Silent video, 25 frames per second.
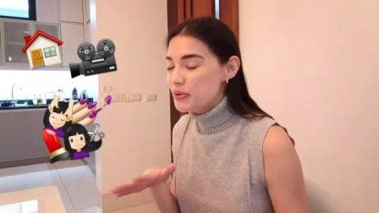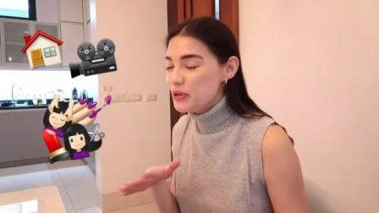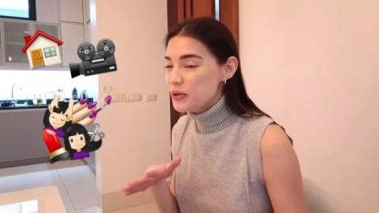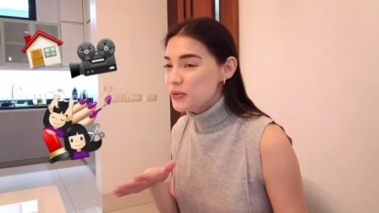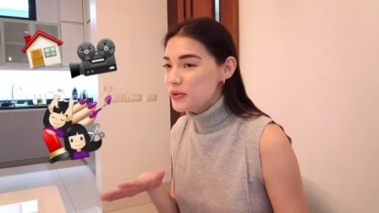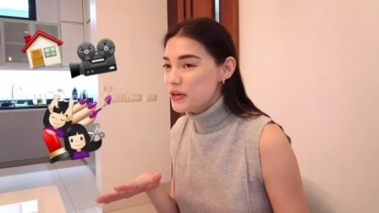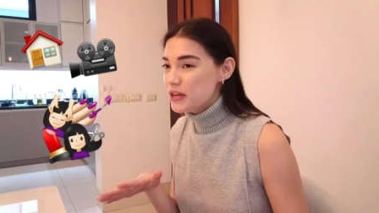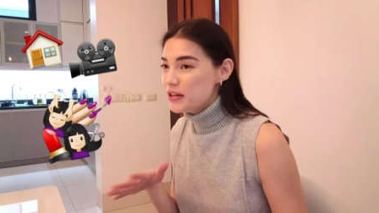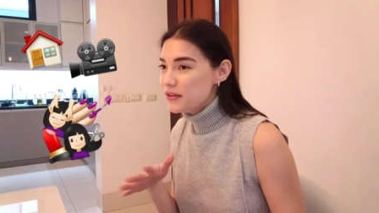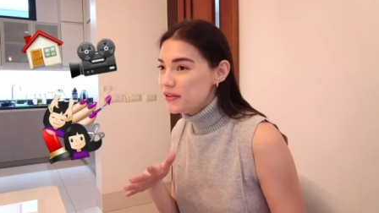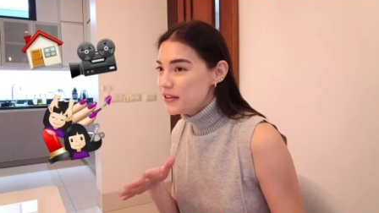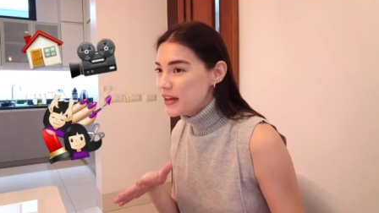
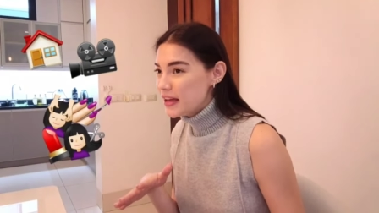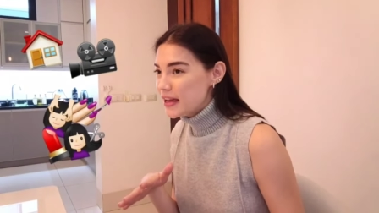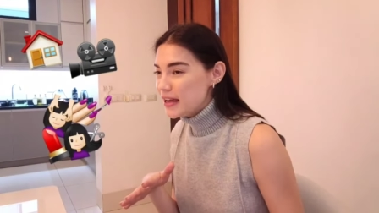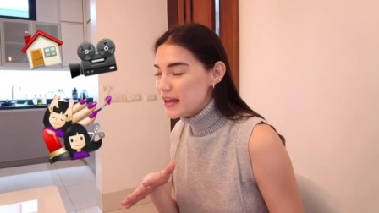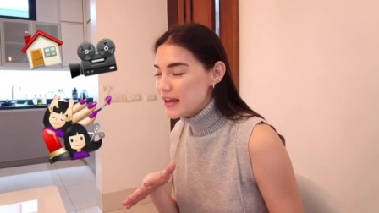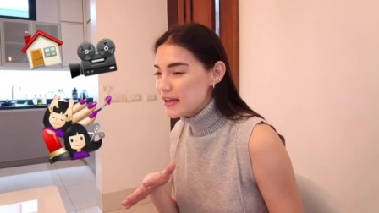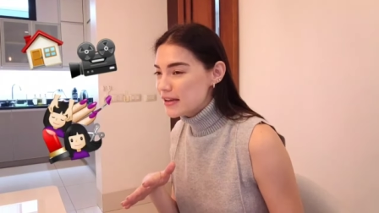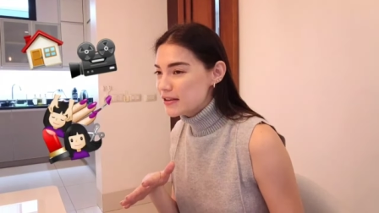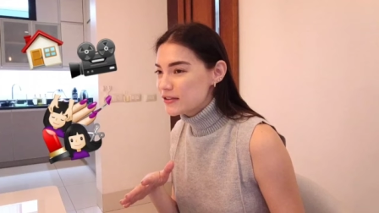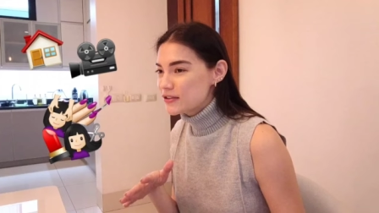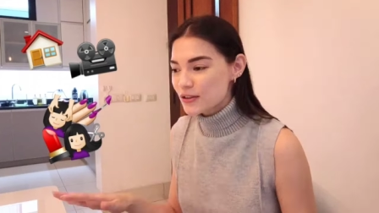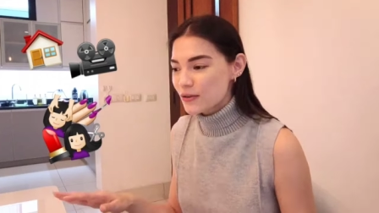beauty
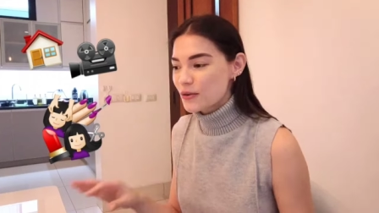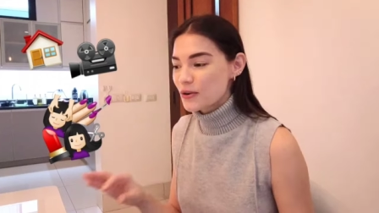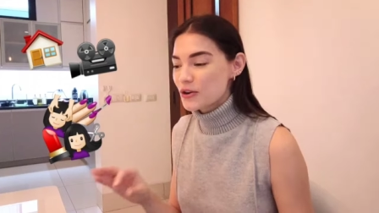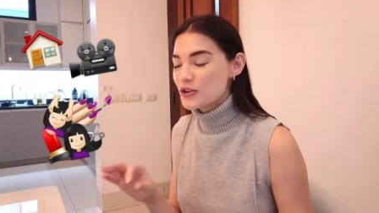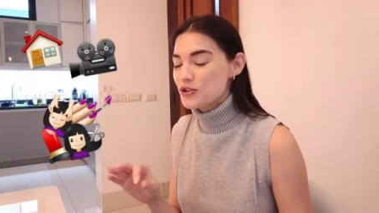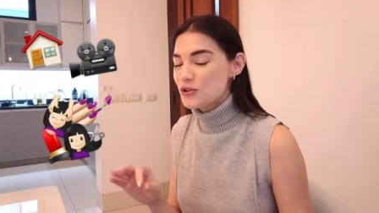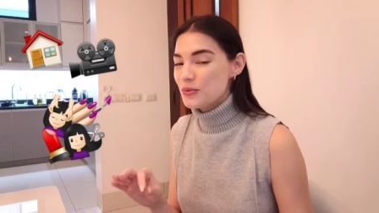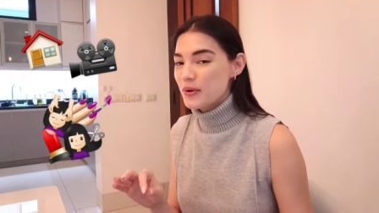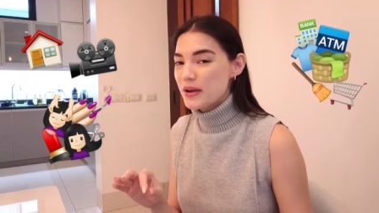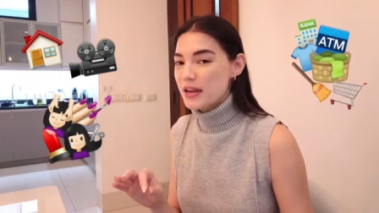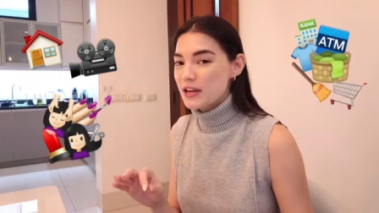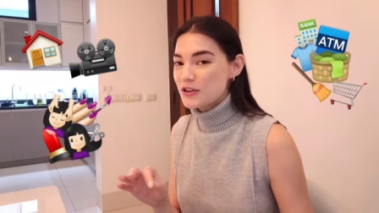things, or
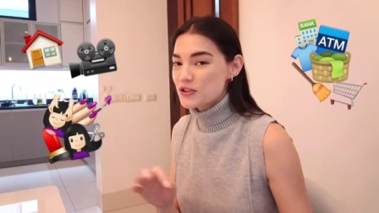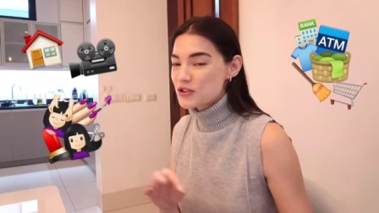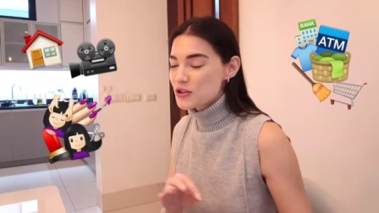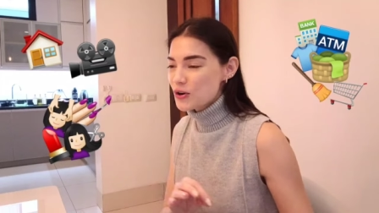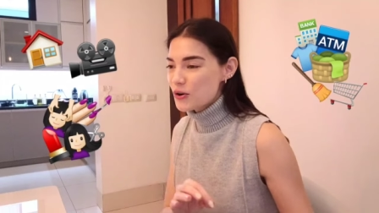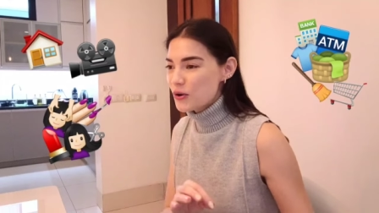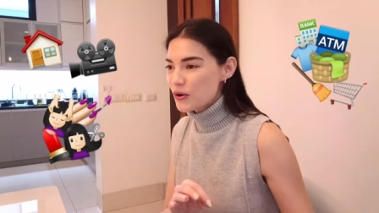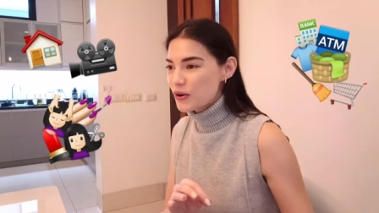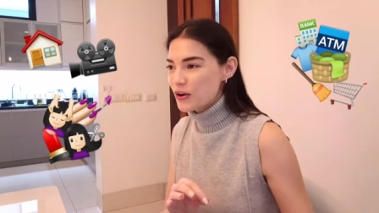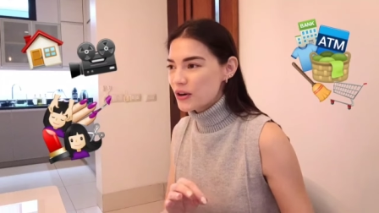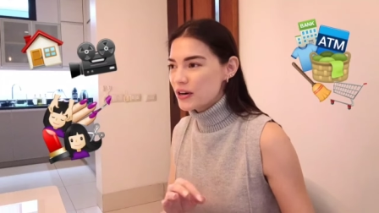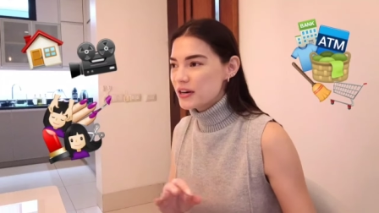doing
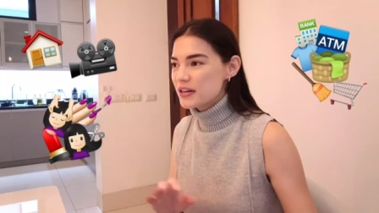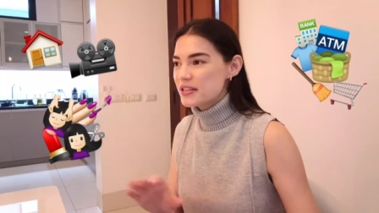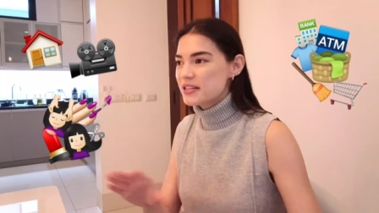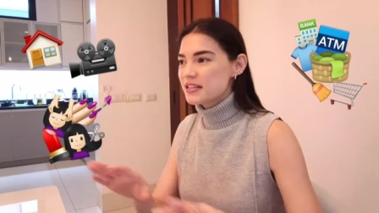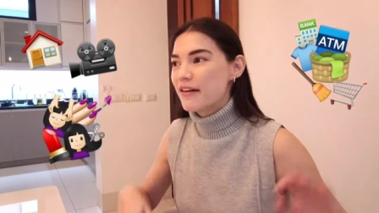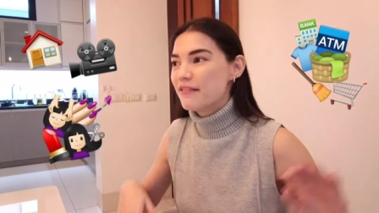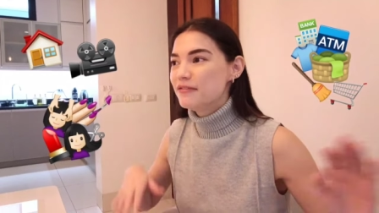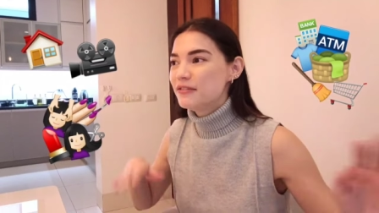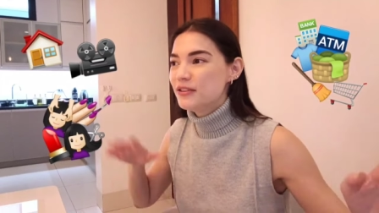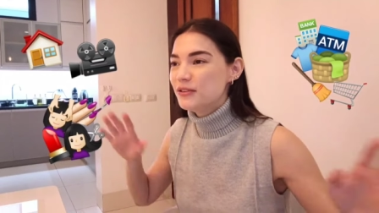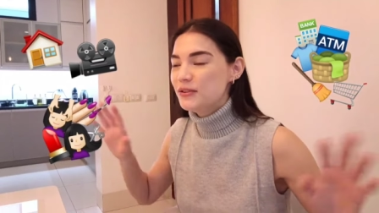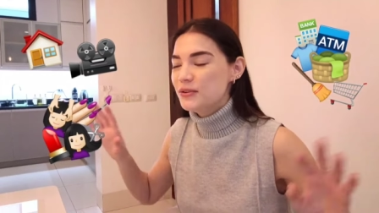
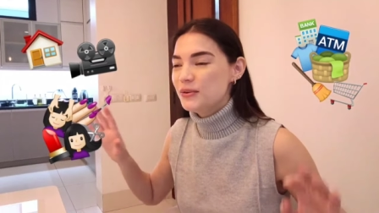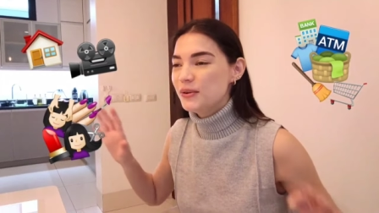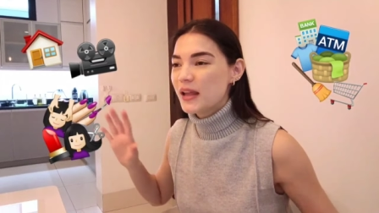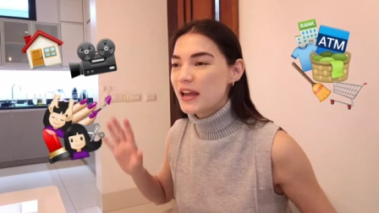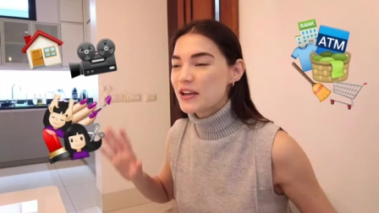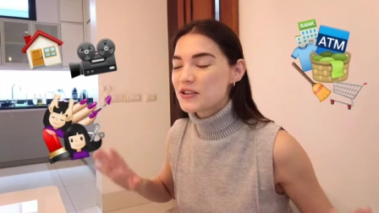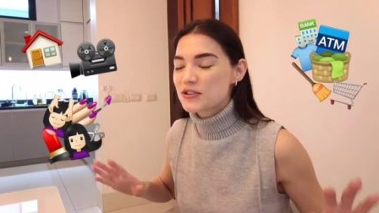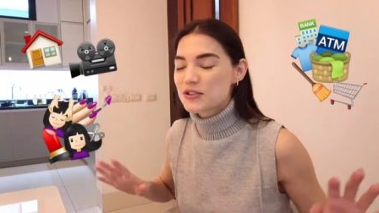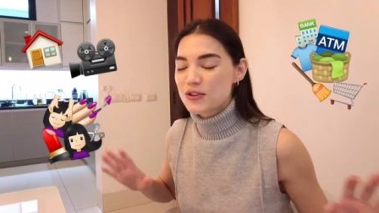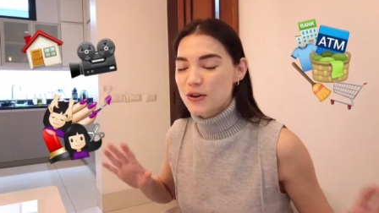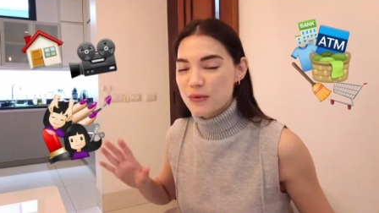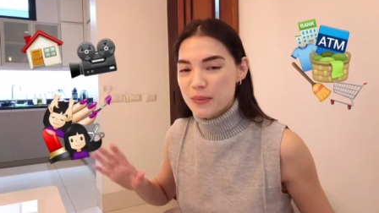chores to do
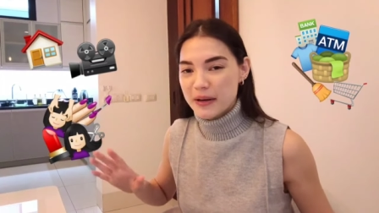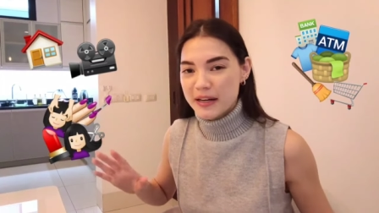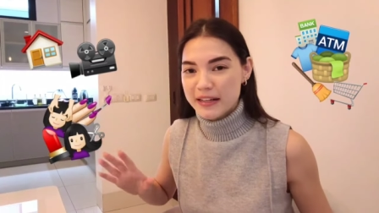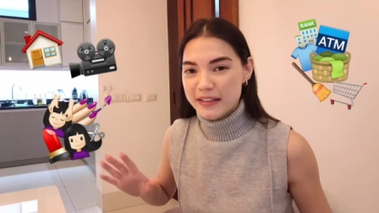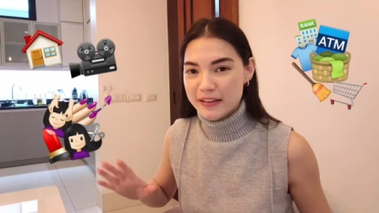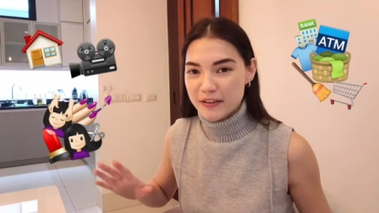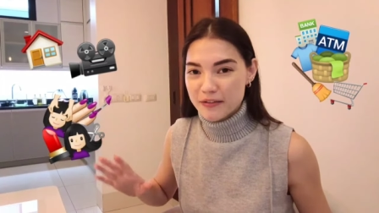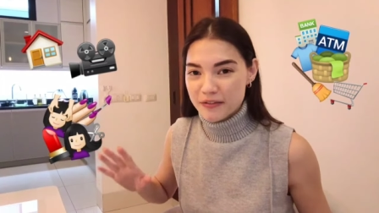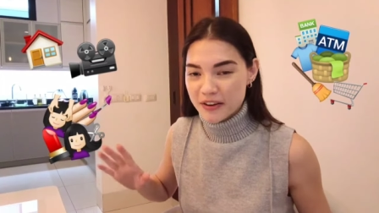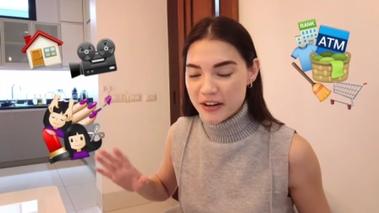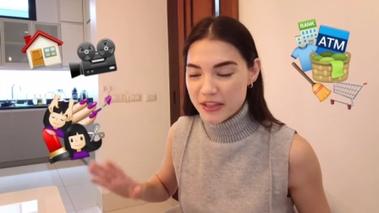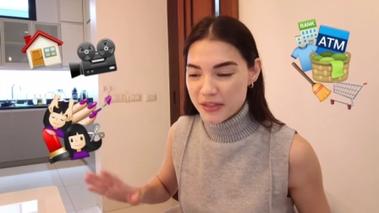like so
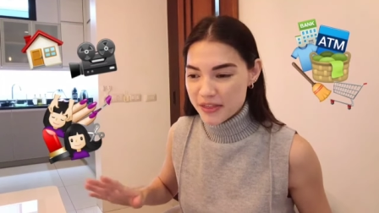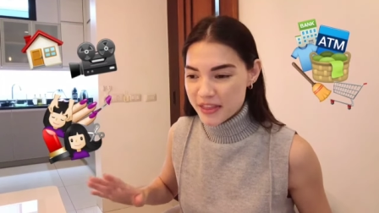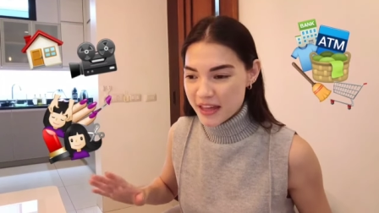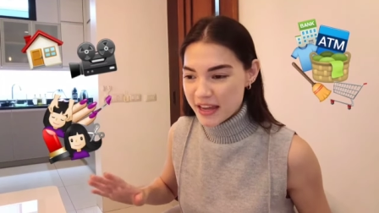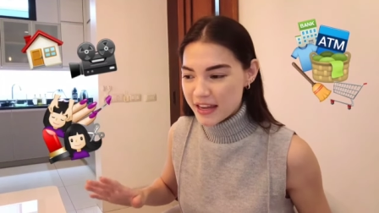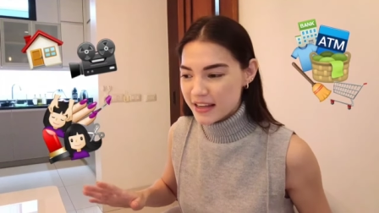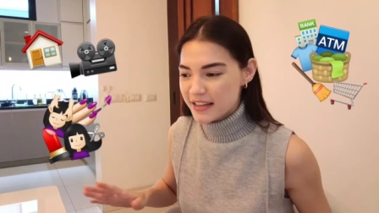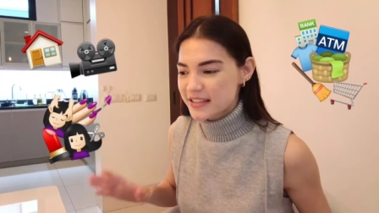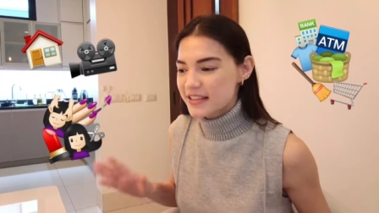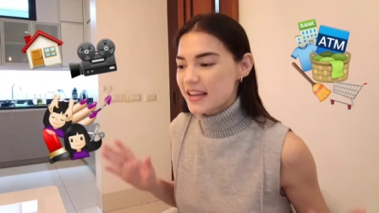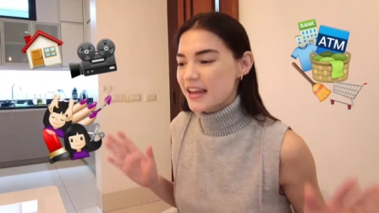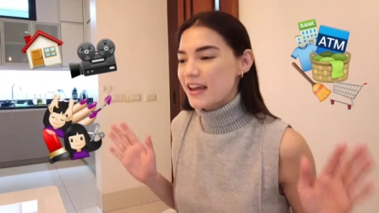many different
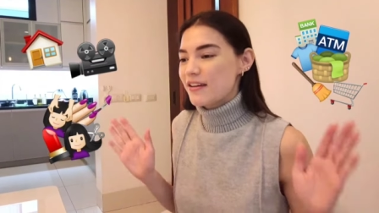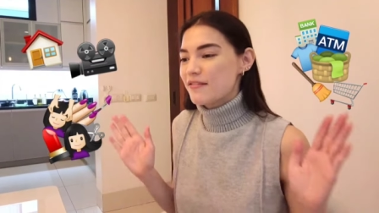things.